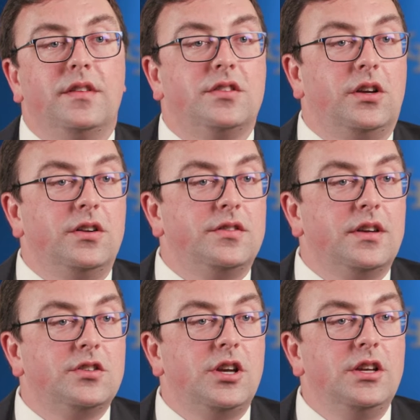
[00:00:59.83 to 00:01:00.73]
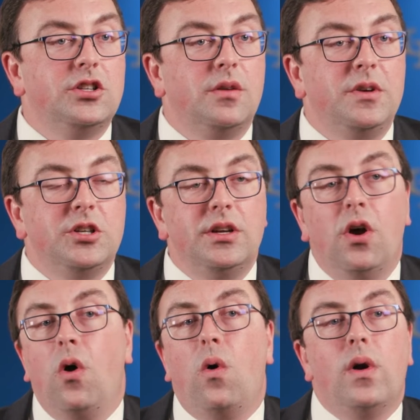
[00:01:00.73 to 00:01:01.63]
the Securities and Exchange Commission,
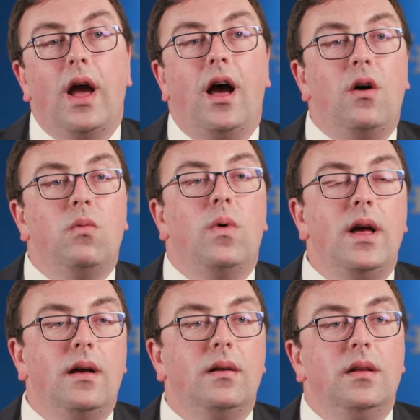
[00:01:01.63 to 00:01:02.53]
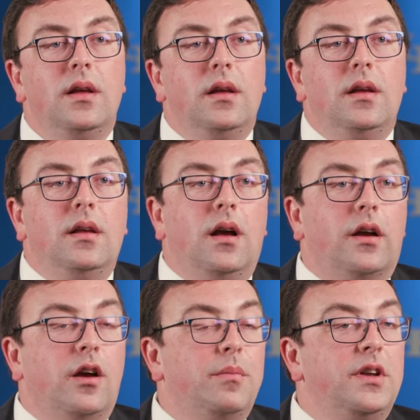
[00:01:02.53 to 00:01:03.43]
or how well a
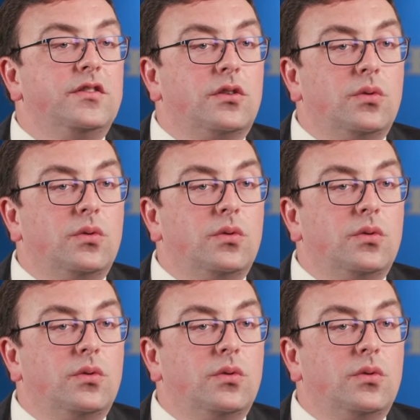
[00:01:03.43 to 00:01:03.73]
company's